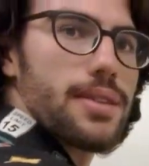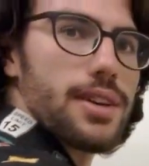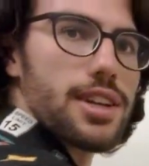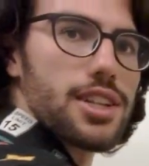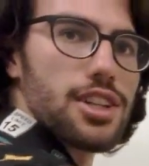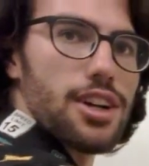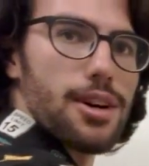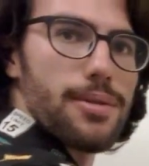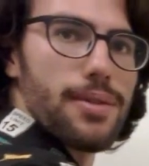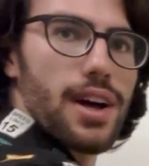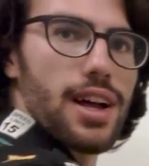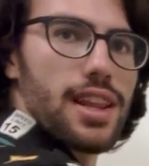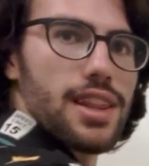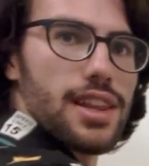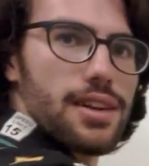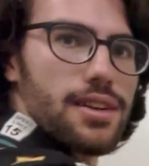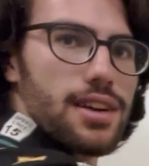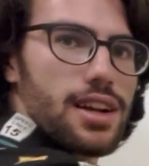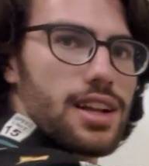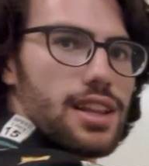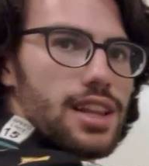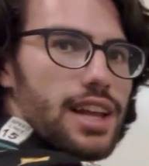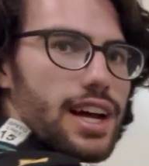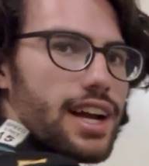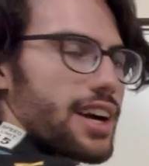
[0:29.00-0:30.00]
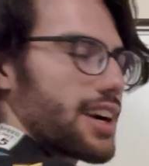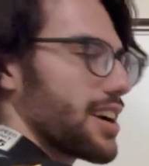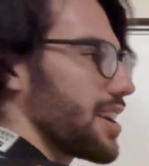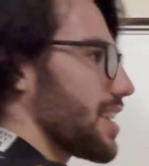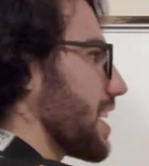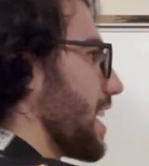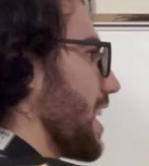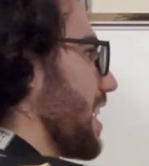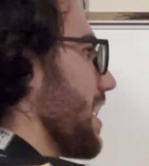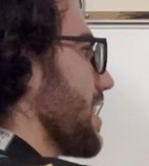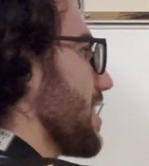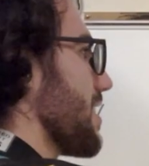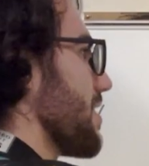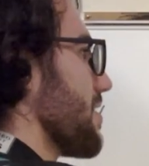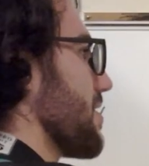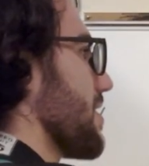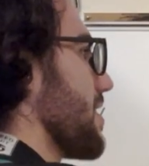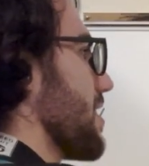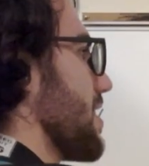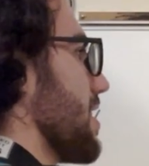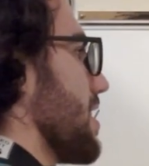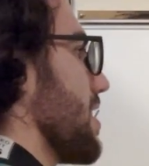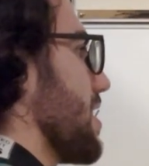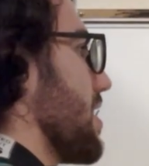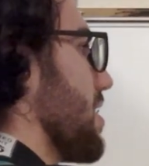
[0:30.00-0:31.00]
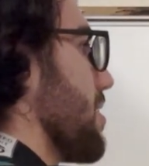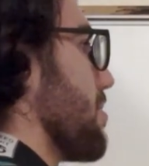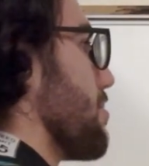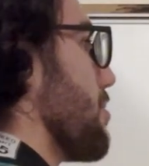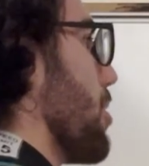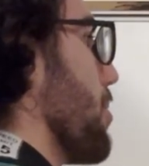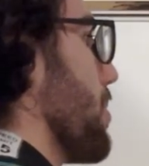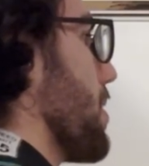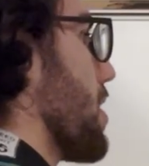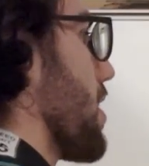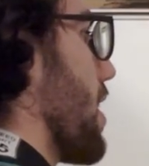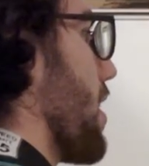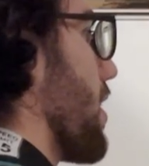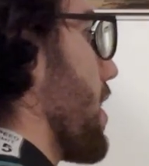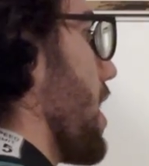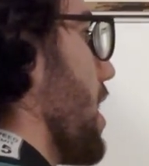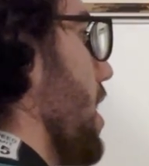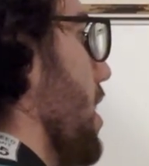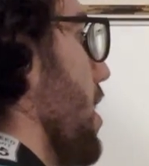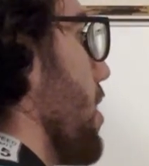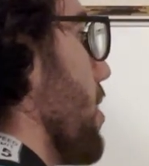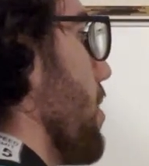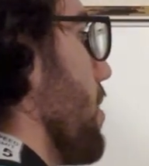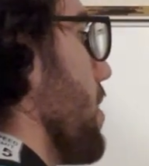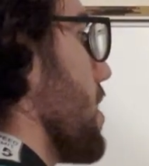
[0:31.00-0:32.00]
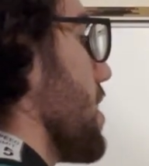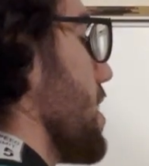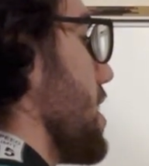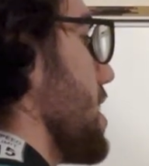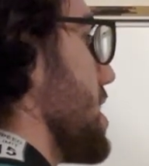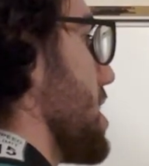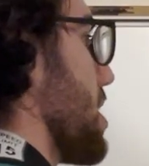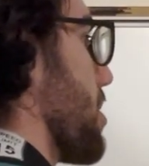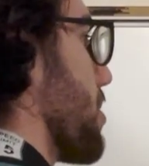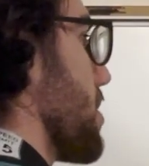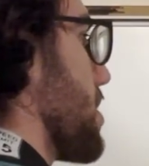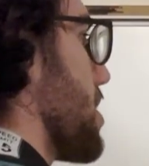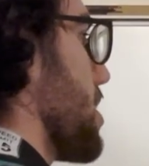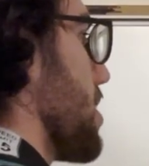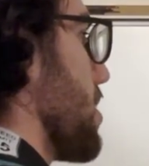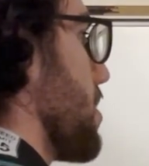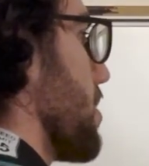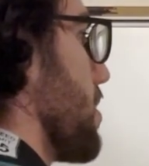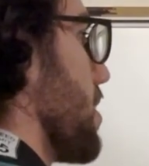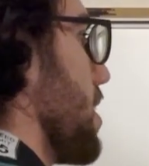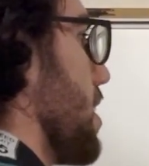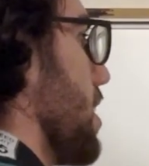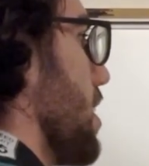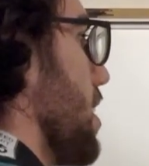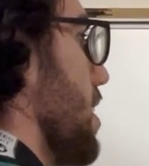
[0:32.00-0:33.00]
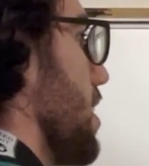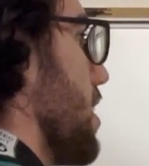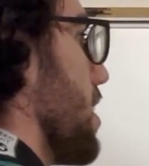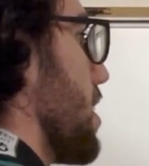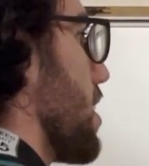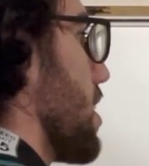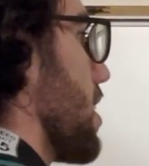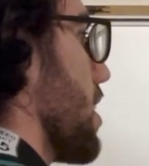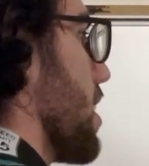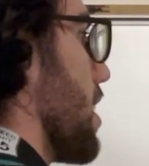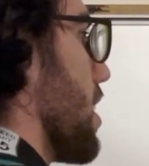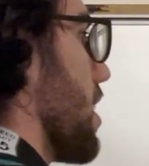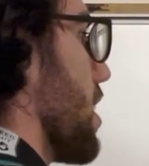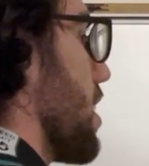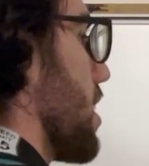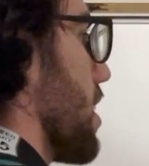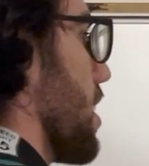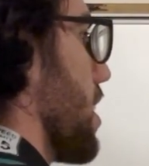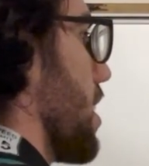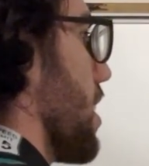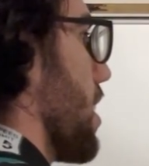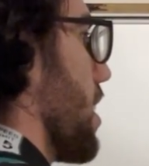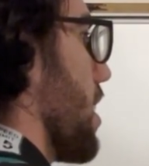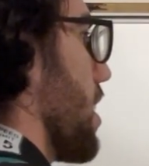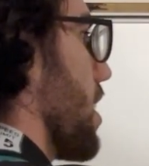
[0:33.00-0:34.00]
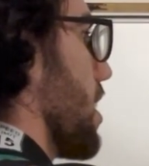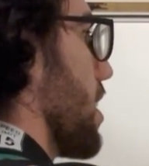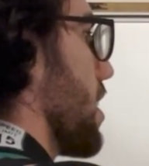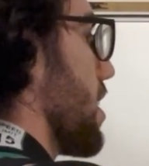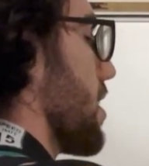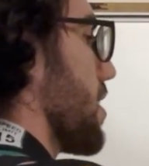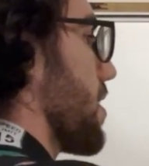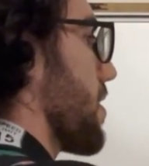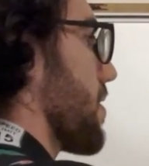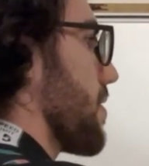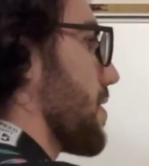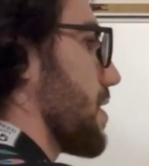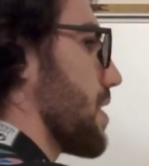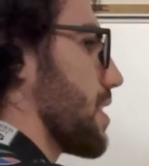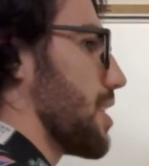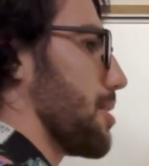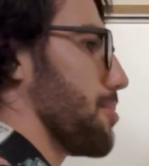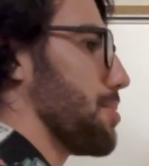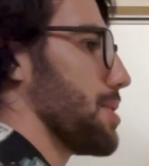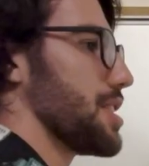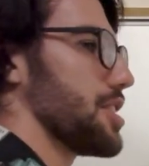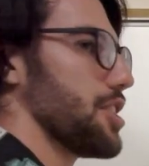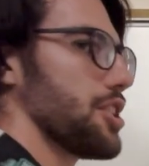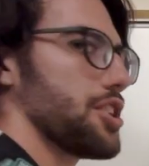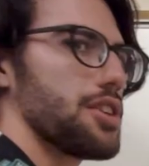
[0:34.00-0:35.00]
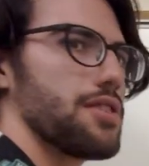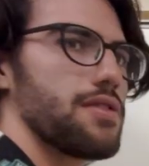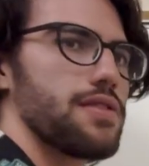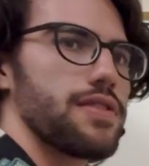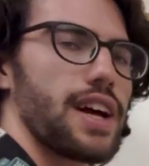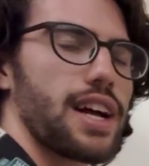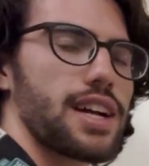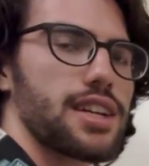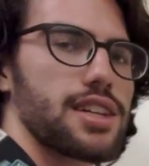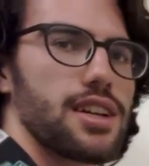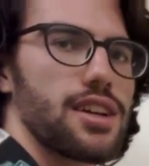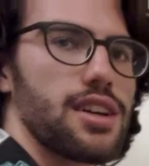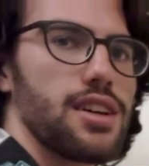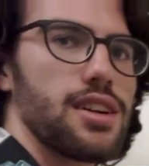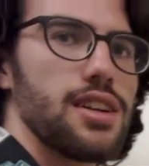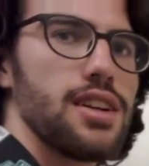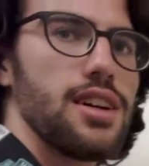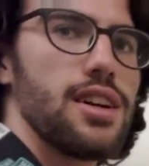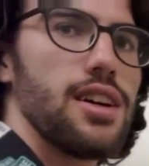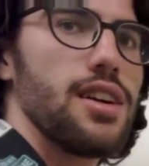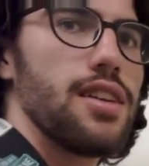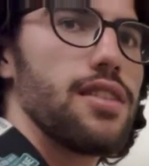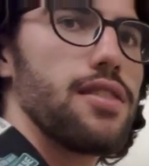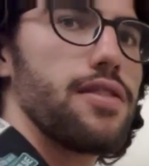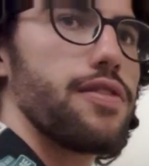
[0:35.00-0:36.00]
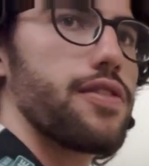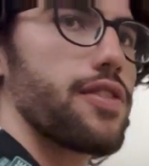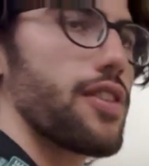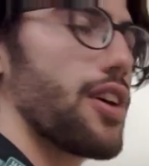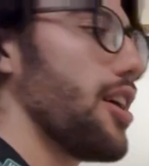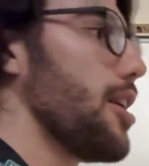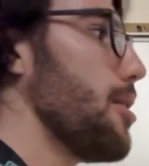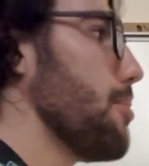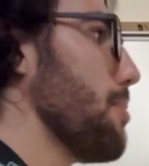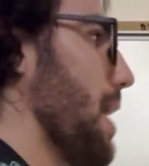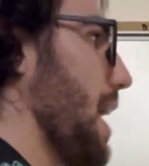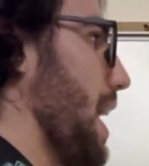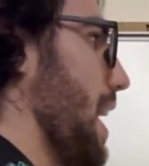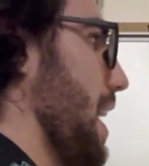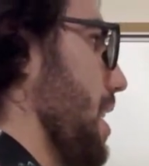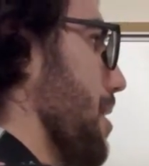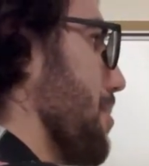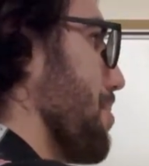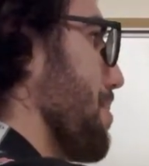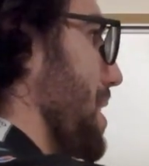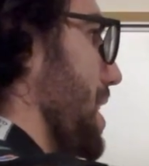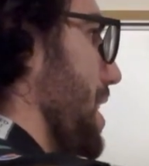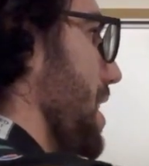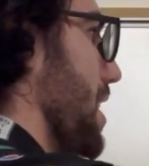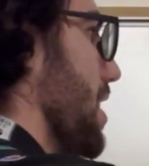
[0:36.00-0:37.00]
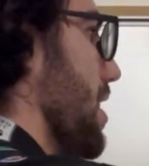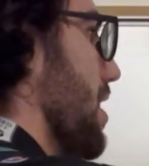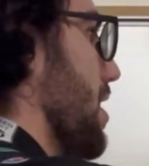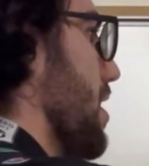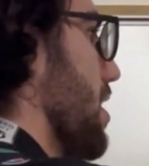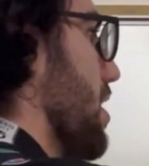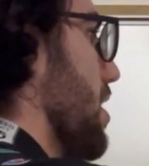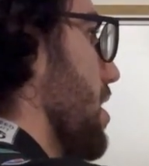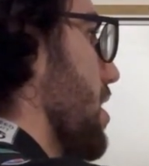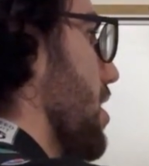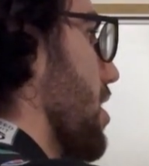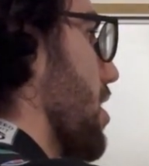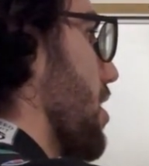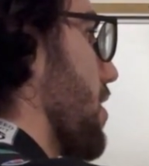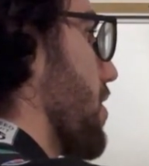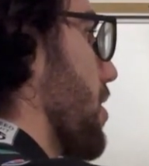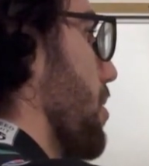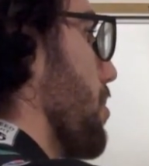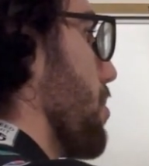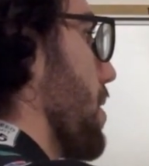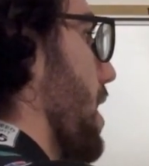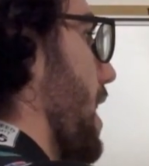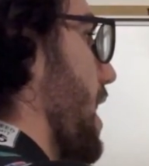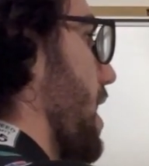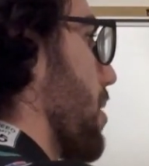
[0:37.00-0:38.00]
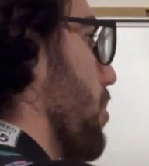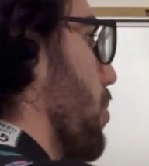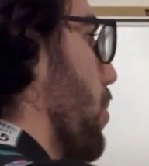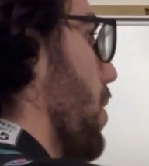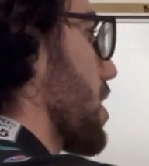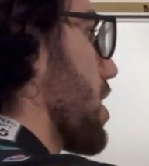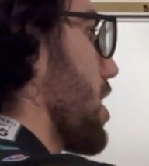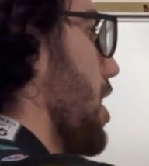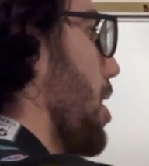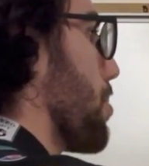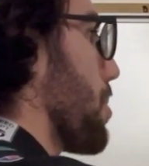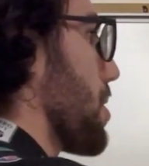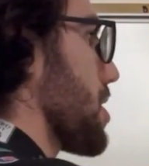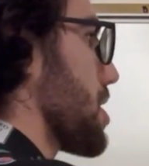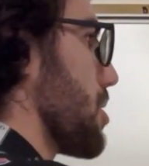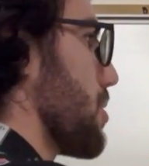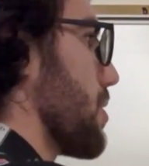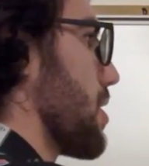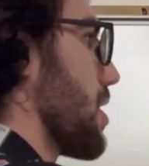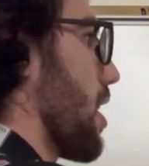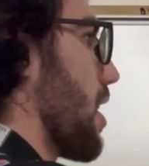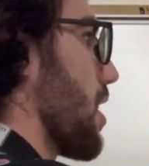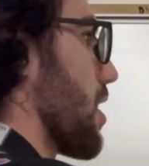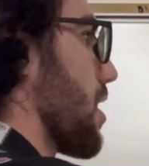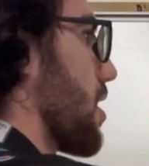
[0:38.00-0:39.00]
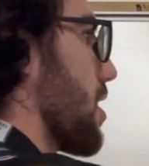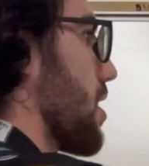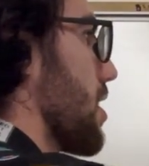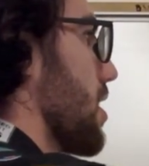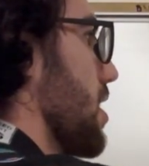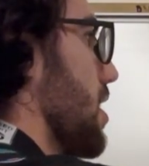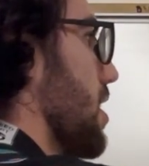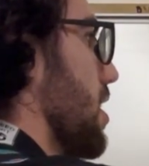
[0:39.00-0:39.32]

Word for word: Make sure I'm not in the glare. Yeah. Moment around O is equal to the, the position vector from A to B, or from like one couple to another,